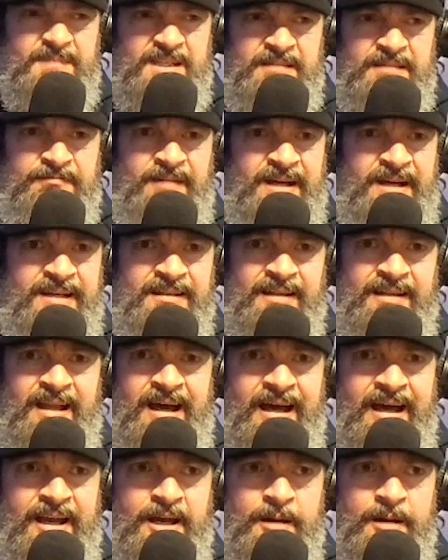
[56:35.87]
if I can
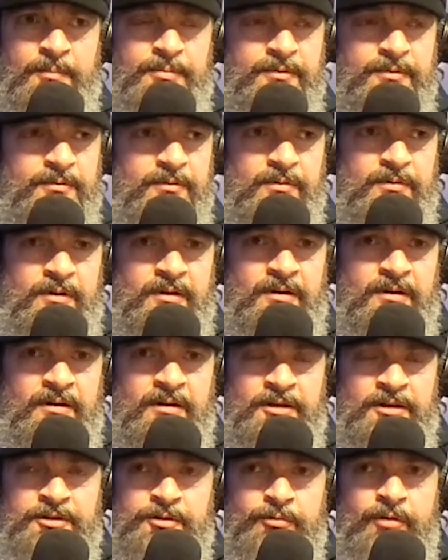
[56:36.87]
line up uh,
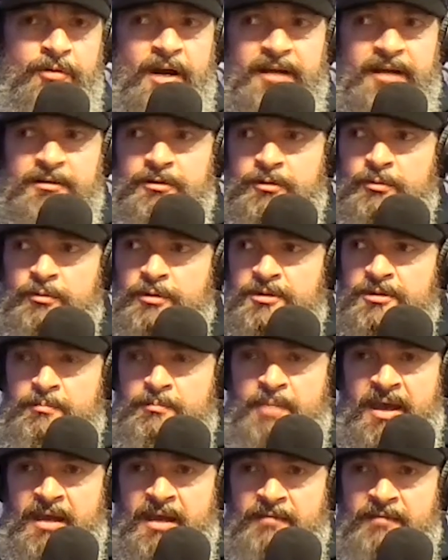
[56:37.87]
a director with a
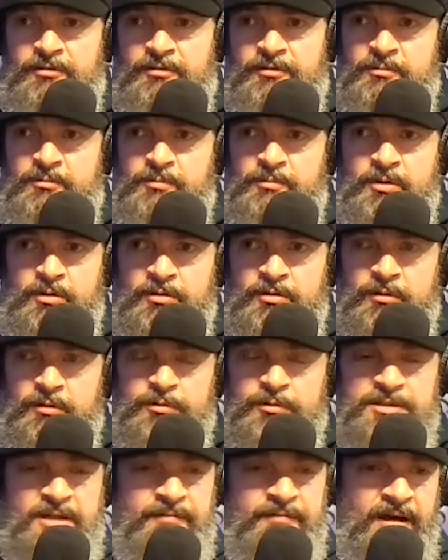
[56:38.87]
band for some music,
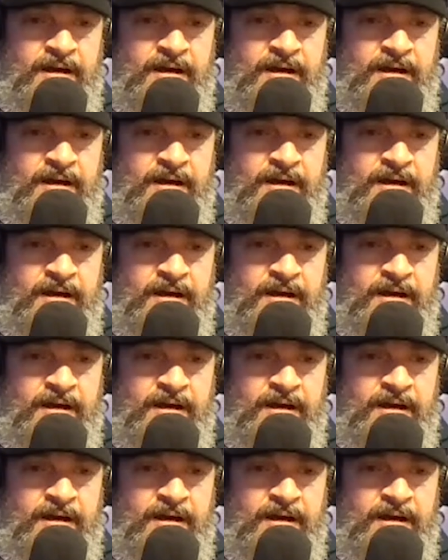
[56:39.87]
which I've,